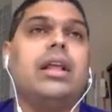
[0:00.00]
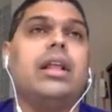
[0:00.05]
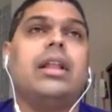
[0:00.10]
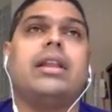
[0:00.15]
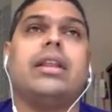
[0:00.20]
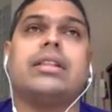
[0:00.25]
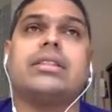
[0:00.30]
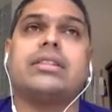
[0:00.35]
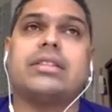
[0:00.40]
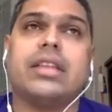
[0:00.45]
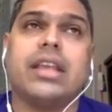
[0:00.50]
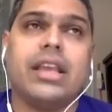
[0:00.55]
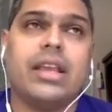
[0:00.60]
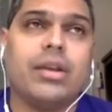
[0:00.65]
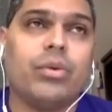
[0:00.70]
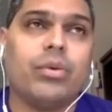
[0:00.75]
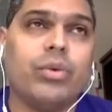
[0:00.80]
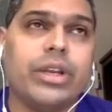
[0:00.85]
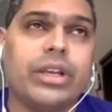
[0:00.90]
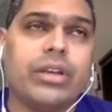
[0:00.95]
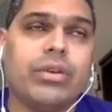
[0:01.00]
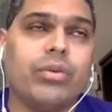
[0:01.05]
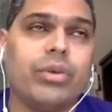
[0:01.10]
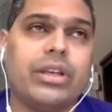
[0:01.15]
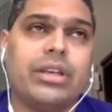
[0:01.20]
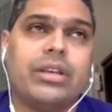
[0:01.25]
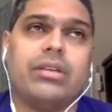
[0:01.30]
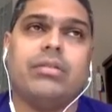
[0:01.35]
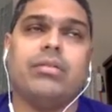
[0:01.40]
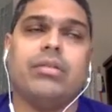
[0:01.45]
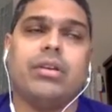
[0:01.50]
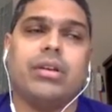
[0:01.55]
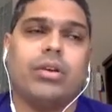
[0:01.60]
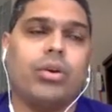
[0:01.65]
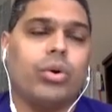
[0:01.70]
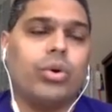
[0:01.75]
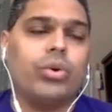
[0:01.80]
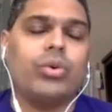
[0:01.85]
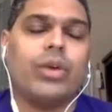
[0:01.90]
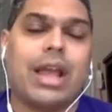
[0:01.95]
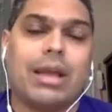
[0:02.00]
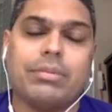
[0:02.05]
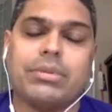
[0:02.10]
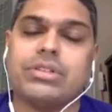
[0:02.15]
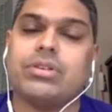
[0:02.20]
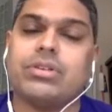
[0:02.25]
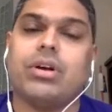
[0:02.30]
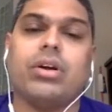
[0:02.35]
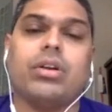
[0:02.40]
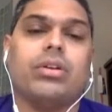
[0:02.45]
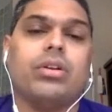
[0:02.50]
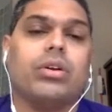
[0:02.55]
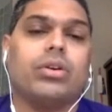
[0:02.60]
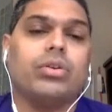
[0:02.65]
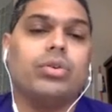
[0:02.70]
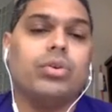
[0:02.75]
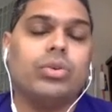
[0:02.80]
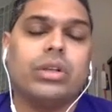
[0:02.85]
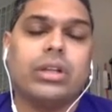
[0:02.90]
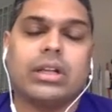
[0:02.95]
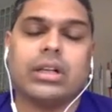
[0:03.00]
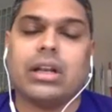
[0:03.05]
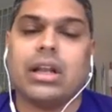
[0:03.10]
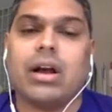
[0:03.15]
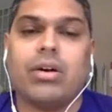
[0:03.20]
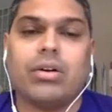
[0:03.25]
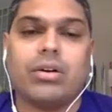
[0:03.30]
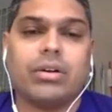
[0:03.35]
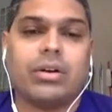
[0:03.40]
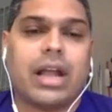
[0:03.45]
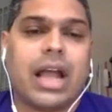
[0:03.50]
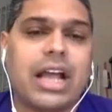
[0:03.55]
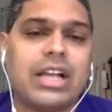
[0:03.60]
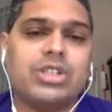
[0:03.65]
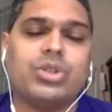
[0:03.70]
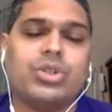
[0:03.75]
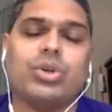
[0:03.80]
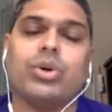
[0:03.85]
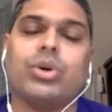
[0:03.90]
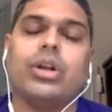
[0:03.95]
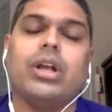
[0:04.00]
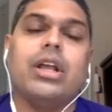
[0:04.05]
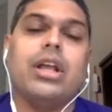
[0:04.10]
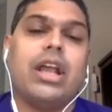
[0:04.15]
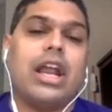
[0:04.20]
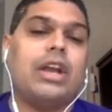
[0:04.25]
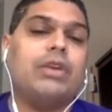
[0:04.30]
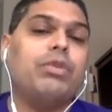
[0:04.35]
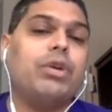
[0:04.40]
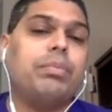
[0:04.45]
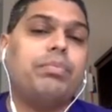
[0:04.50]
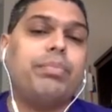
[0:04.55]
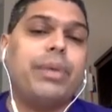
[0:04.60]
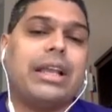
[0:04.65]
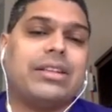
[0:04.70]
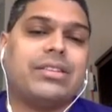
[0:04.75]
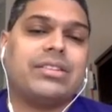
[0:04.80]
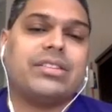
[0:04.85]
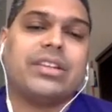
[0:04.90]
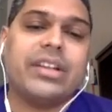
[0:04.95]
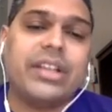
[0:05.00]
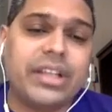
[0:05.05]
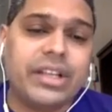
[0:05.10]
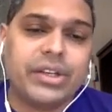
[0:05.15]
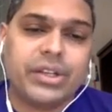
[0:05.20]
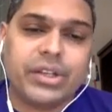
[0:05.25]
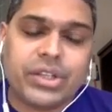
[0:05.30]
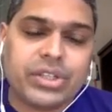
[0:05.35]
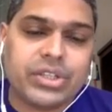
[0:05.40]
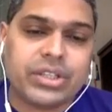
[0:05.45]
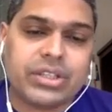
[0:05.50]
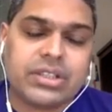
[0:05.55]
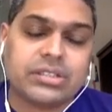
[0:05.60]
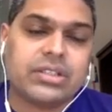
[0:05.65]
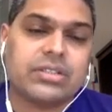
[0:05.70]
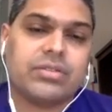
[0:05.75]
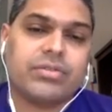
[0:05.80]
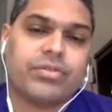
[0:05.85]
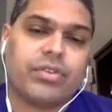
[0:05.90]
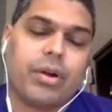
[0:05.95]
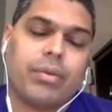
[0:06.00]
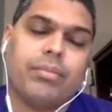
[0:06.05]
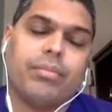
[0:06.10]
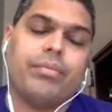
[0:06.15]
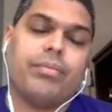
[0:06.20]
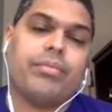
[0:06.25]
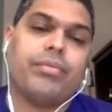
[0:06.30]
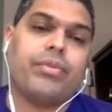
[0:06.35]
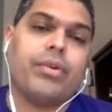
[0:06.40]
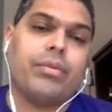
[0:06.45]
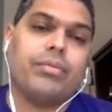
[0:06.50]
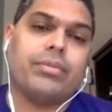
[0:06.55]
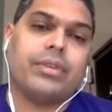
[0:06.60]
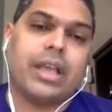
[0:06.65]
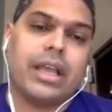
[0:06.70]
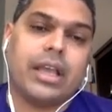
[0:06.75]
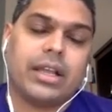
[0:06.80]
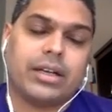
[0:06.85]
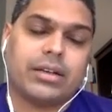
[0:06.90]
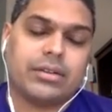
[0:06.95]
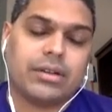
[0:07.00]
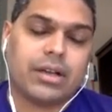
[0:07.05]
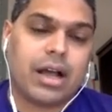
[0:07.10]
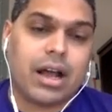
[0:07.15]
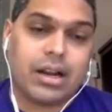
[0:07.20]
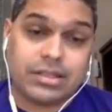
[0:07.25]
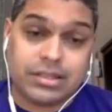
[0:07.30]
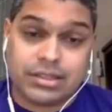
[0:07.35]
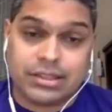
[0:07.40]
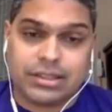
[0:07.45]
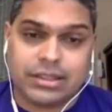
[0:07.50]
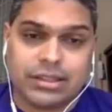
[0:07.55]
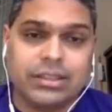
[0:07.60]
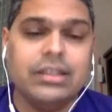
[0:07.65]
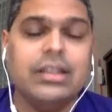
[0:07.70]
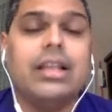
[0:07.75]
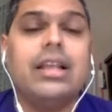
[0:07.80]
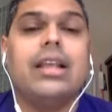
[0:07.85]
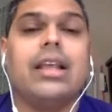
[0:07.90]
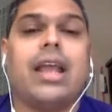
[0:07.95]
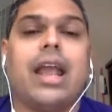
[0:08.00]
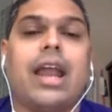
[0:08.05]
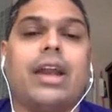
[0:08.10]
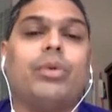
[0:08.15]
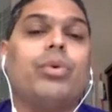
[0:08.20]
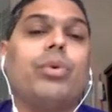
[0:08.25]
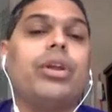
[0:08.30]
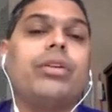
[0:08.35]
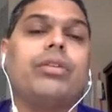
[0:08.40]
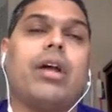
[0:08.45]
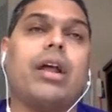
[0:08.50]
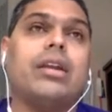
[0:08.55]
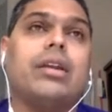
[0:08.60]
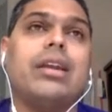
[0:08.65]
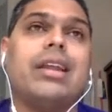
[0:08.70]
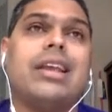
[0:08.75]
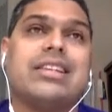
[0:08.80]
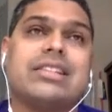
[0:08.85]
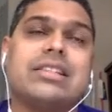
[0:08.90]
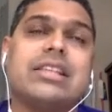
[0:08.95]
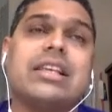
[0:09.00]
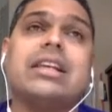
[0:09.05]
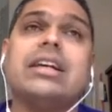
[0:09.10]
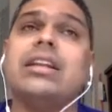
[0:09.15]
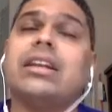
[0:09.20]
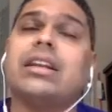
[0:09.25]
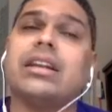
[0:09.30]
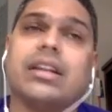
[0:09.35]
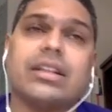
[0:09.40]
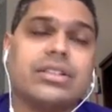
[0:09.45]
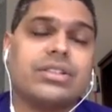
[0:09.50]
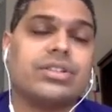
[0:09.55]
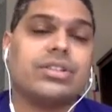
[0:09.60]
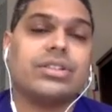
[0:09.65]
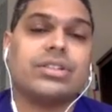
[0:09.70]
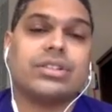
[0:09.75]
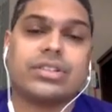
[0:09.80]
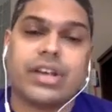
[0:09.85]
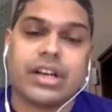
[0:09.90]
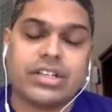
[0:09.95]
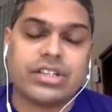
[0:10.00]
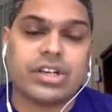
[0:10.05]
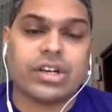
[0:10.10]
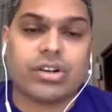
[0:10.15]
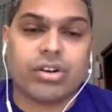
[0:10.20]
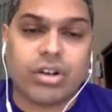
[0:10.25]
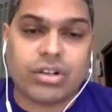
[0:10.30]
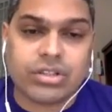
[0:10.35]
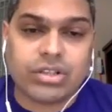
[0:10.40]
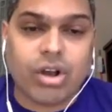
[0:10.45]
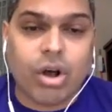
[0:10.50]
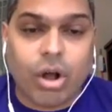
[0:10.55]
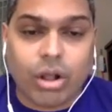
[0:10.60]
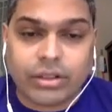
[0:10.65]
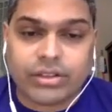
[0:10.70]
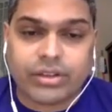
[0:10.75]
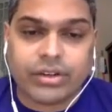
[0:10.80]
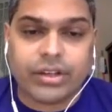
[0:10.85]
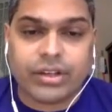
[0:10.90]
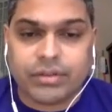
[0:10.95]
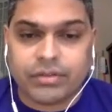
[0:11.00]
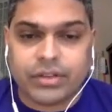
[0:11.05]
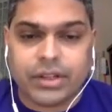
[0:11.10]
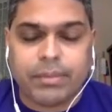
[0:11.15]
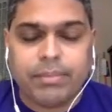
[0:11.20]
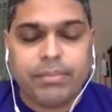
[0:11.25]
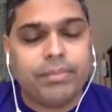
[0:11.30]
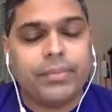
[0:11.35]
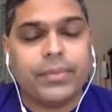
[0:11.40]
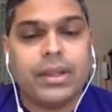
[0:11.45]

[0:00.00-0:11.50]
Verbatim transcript: let's say we we go to Amazon or Google Cloud or Azure, and we pick three regions from, from their arsenal, and we run a single cluster stretched across all three of them.